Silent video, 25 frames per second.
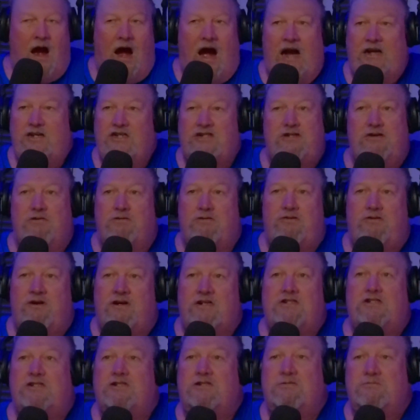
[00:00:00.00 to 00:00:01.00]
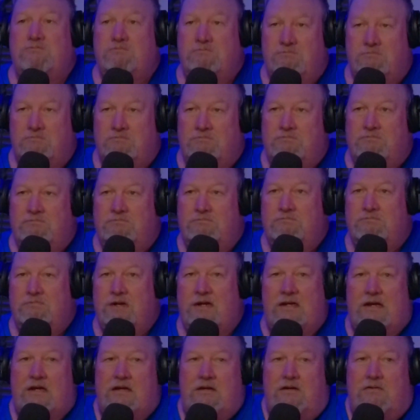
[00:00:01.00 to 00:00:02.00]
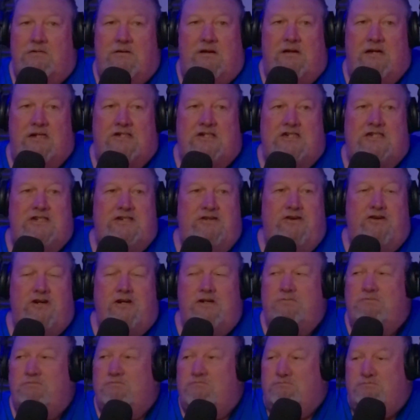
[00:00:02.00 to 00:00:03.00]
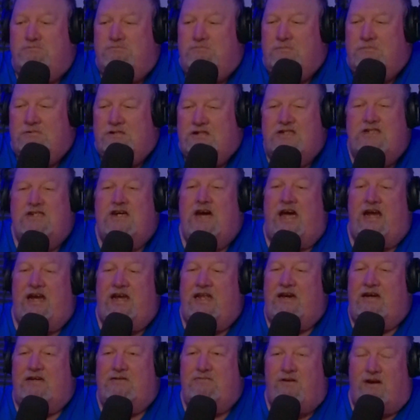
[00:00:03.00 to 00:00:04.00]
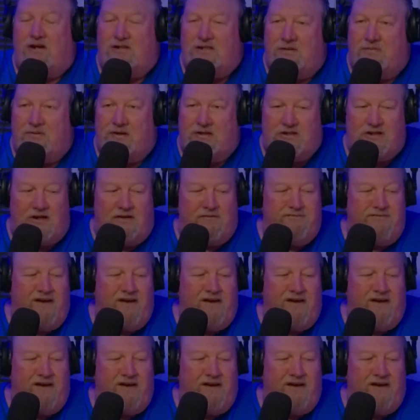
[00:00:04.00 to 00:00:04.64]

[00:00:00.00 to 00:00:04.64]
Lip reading: I just don't trust. It's a secret society there, as far as I'm concerned.